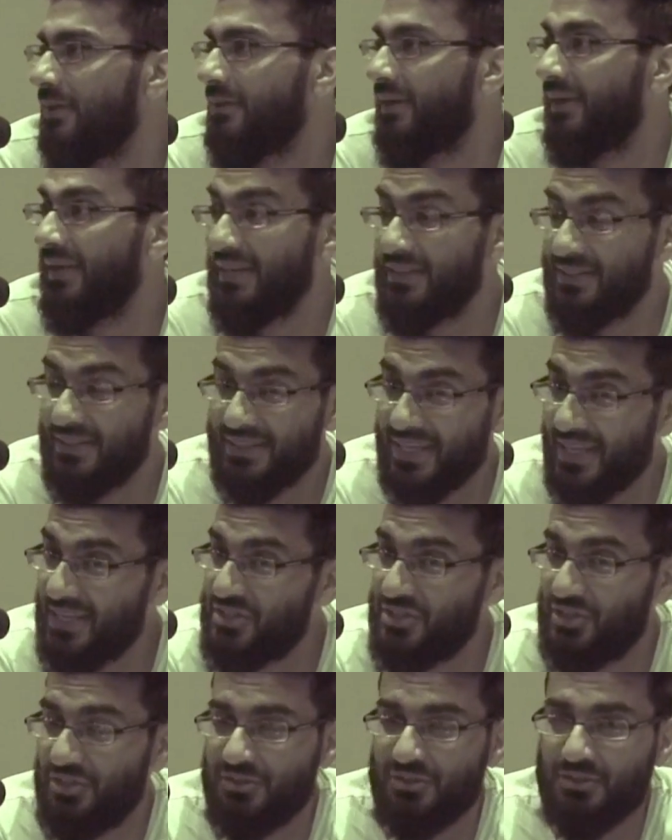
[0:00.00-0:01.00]
There are
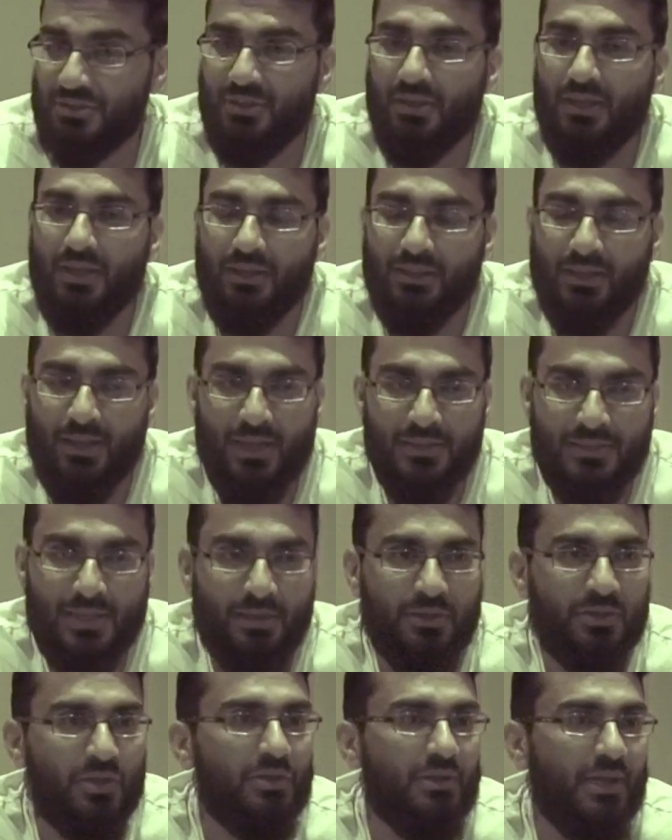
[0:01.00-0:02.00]
indications that he has
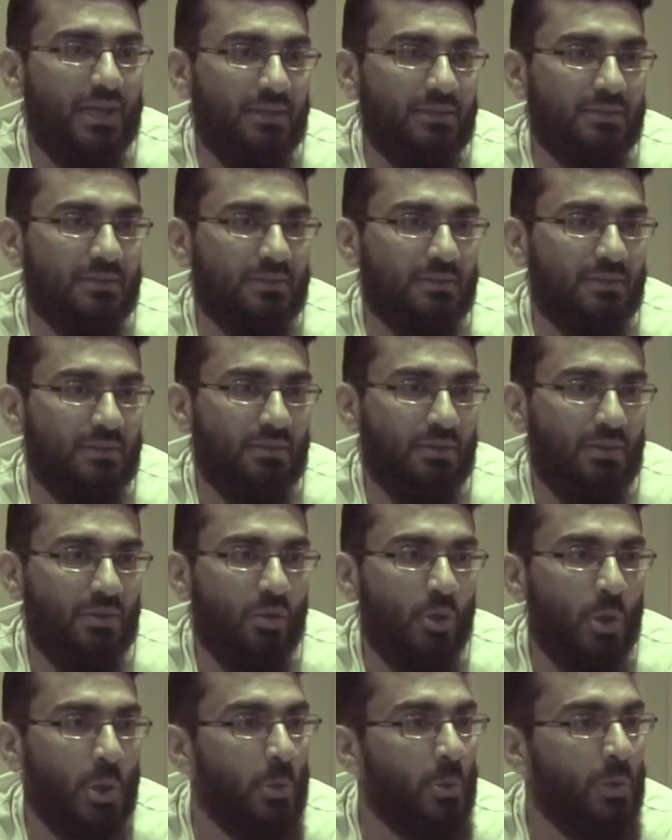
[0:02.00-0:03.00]
had a good end,
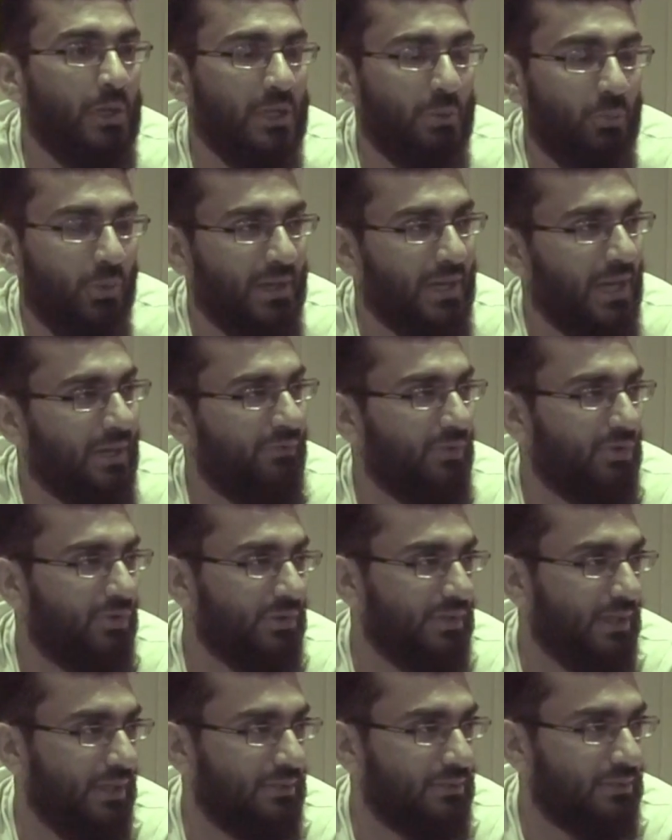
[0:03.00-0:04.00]
or he will have a
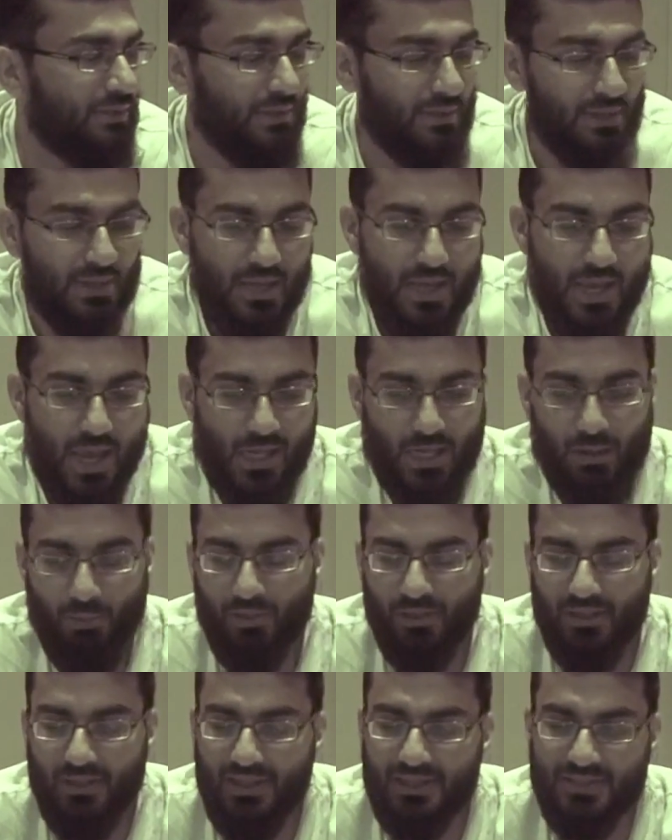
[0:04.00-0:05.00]
good end. And I'm
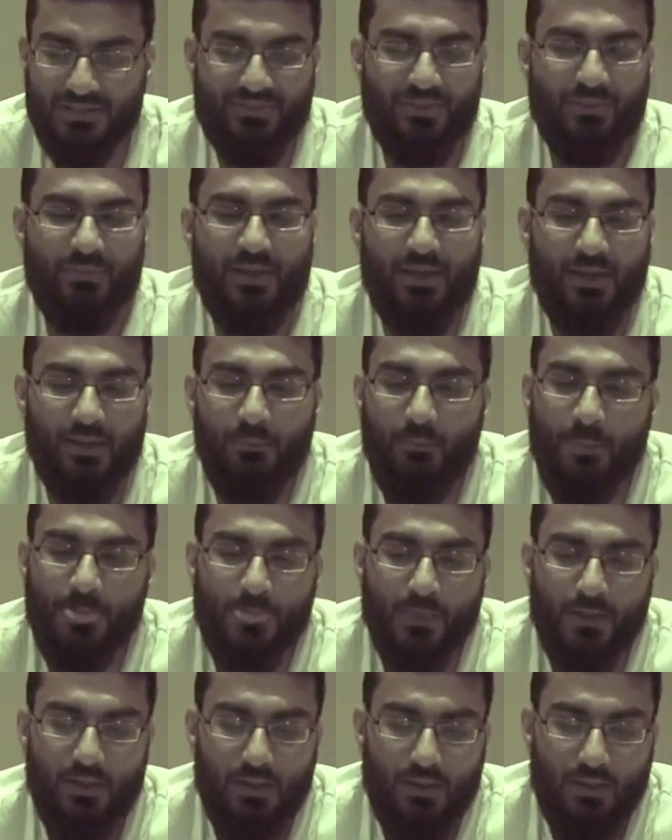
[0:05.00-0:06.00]
going to list them here.
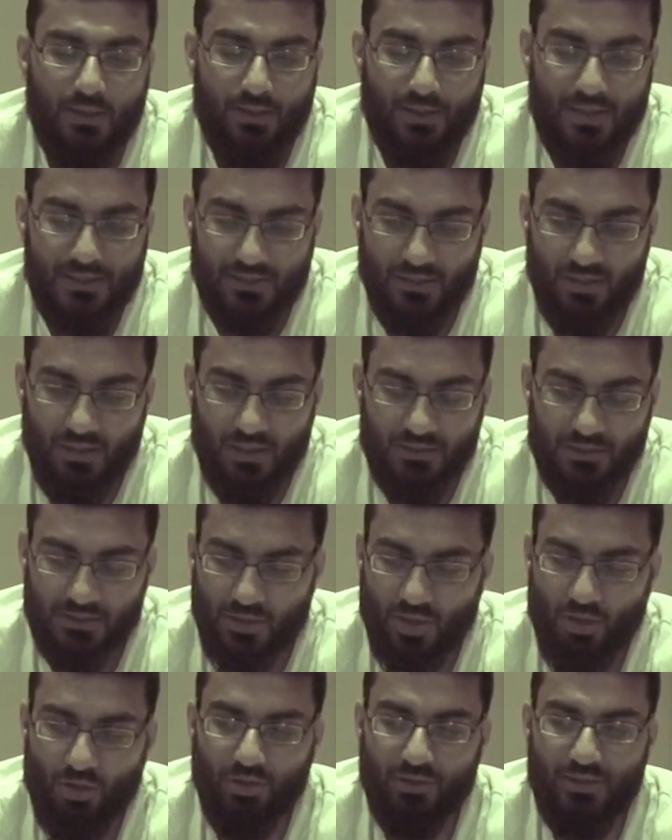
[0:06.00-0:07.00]
There's a
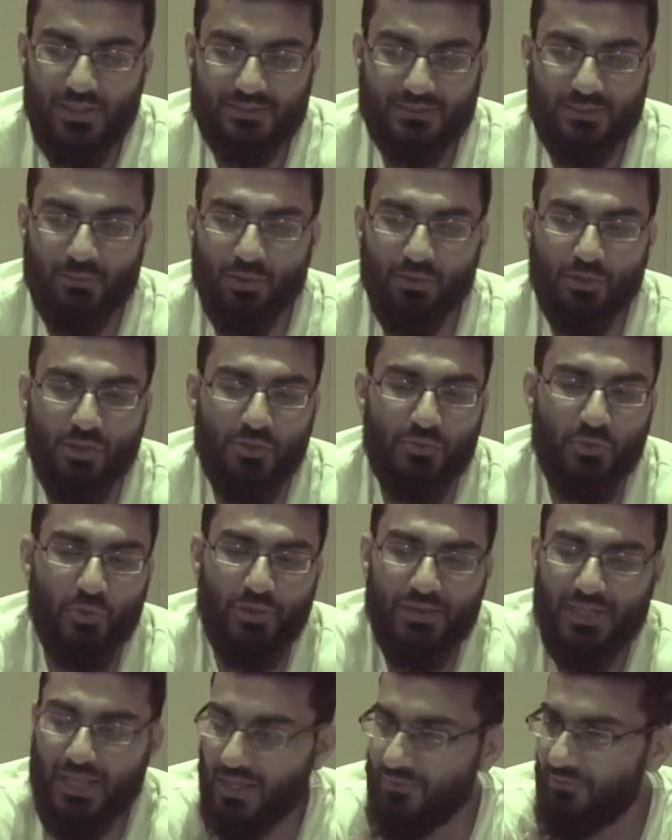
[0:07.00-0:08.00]
long list. I won't go through
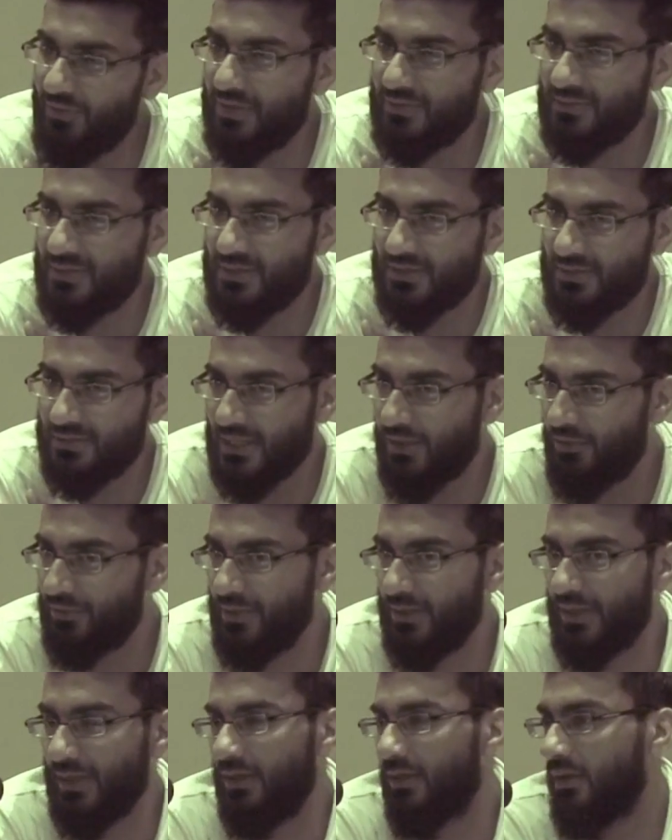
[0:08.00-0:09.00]
all the evidences because that will
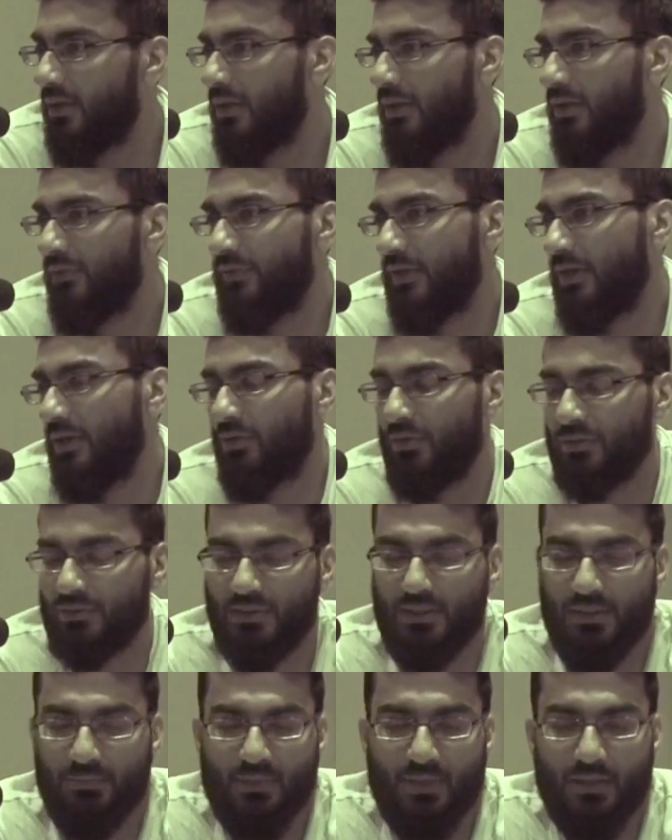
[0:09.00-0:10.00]
take a very long
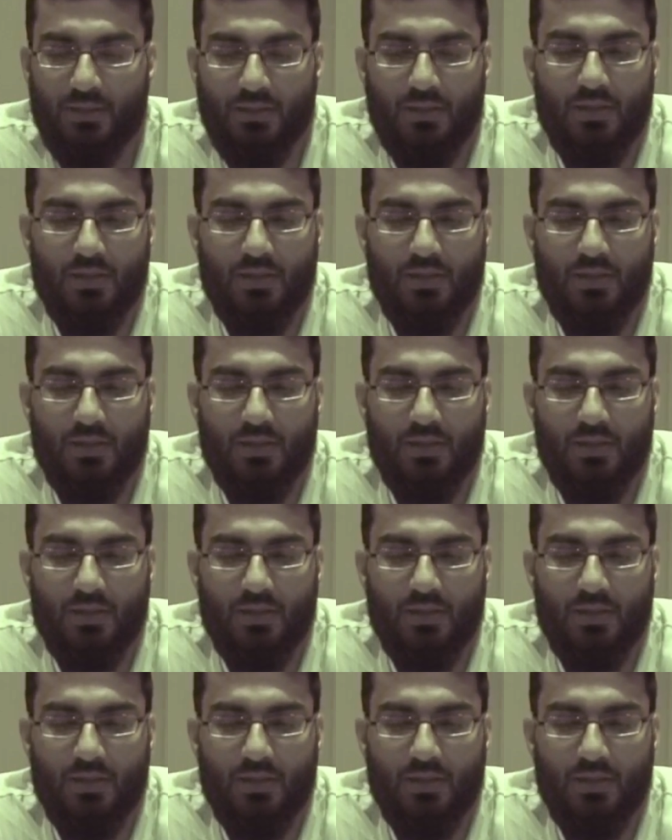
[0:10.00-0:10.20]
time.